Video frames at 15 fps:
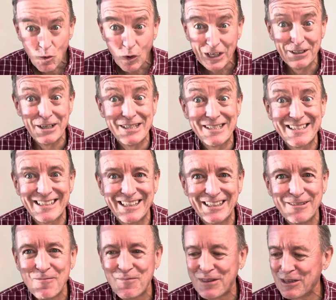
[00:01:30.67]
what can I
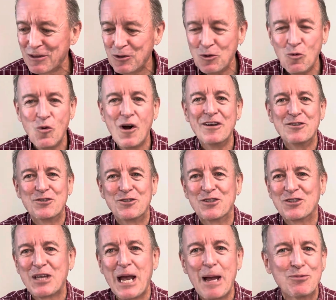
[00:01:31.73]
say? The wine is
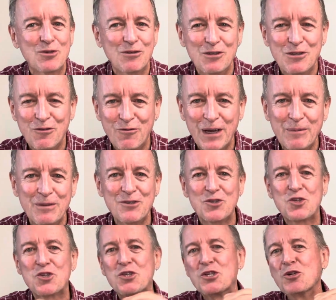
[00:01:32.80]
just absolutely
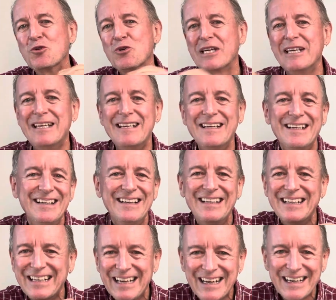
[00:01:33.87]
fabulous, silky,
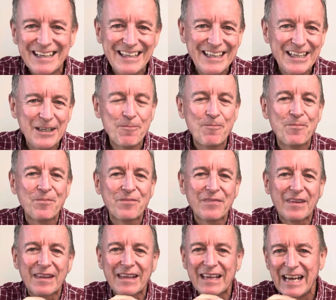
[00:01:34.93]
clean,
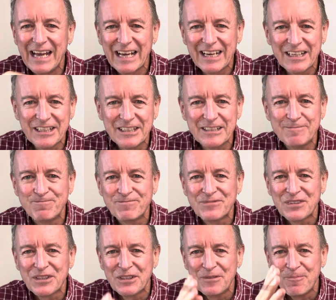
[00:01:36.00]
elegant.
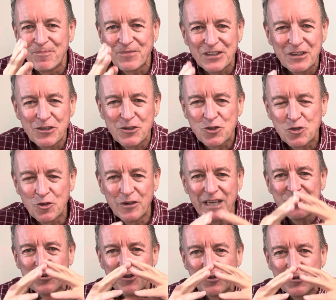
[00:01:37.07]
You know, sort of
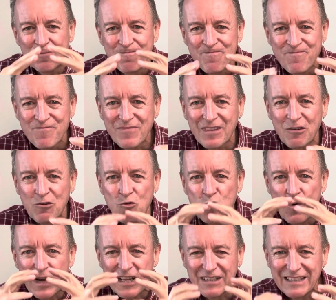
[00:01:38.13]
has this
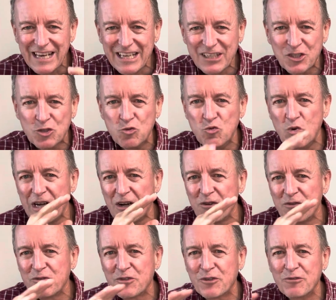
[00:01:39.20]
lush,
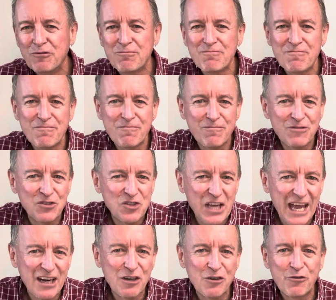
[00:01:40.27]
round
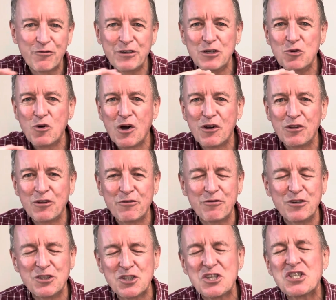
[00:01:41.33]
tannin feel right on the
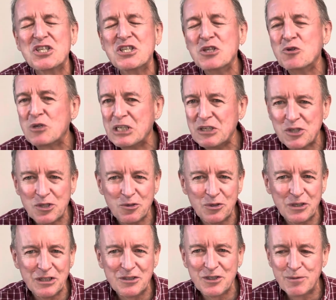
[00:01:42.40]
finish. Silky,
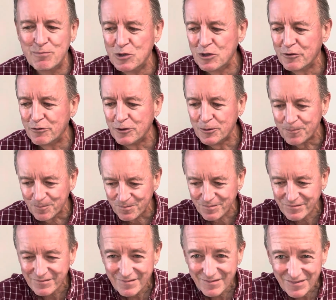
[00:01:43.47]
silky, just beautiful.
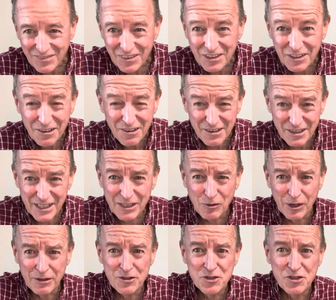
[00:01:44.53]

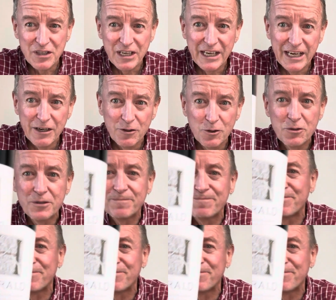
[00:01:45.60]
Anyway, this is the Herald